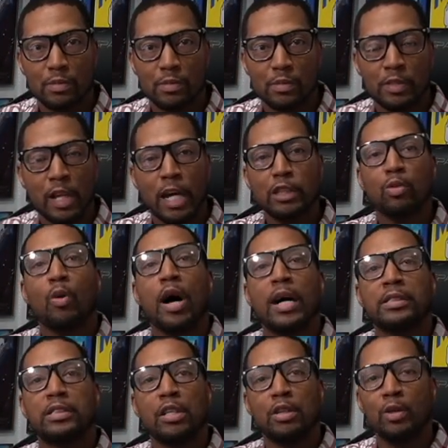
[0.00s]
That's why I
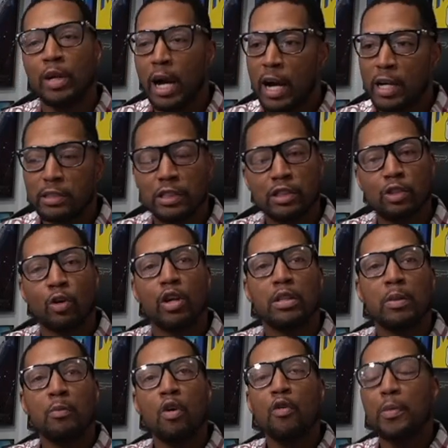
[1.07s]
tell you guys to join the
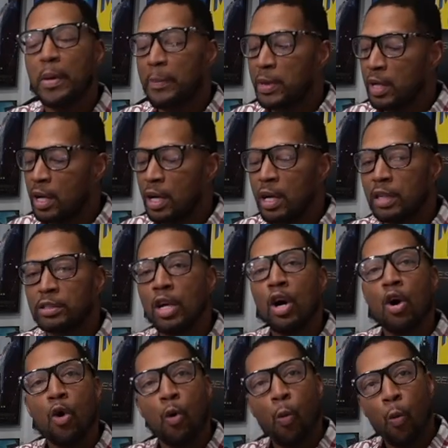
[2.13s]
movement, because
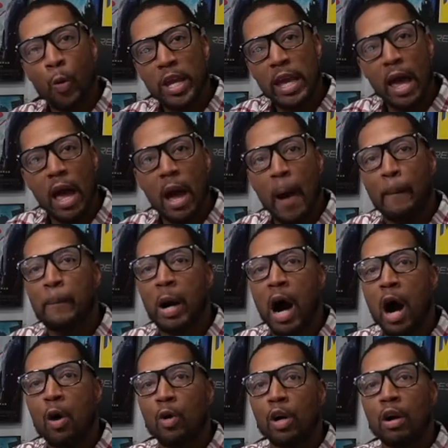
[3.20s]
we have
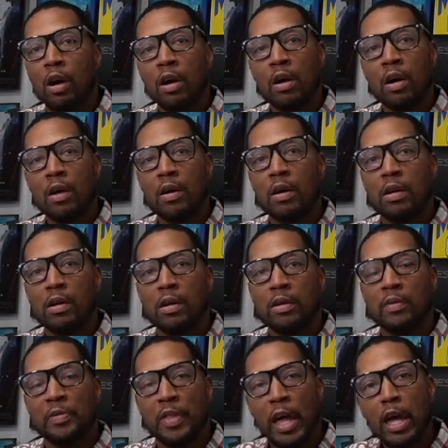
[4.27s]
power.
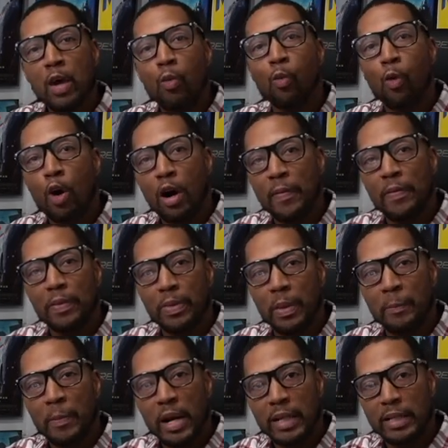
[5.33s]
They want the
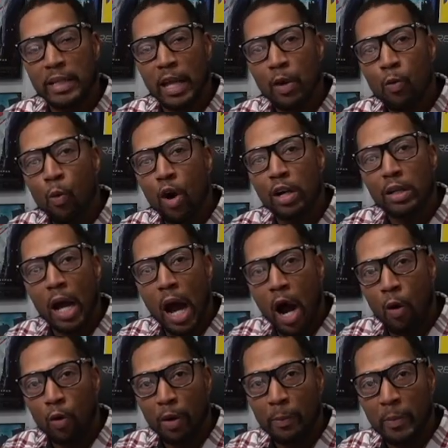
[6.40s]
money. They want
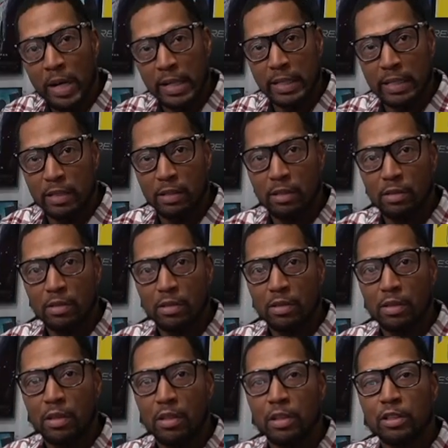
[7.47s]
our money.
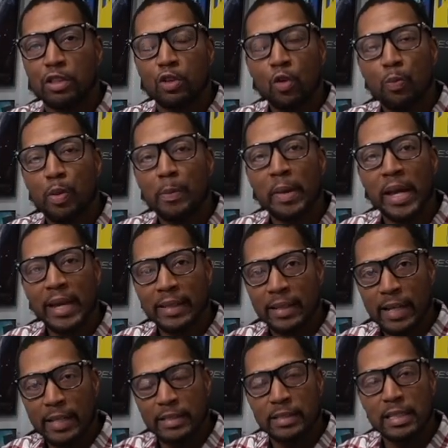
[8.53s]
Superman
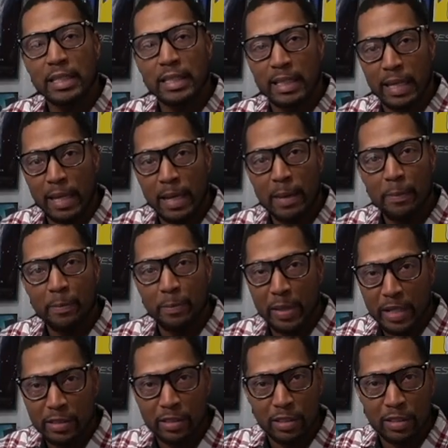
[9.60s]
Legacy can't
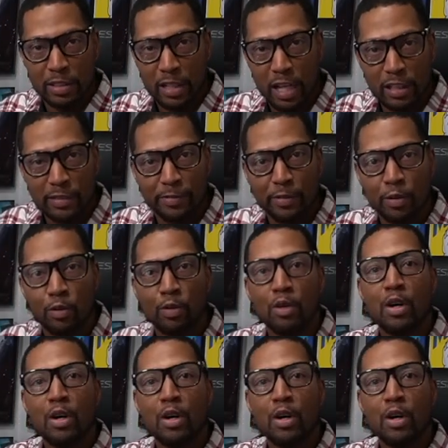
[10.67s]
be successful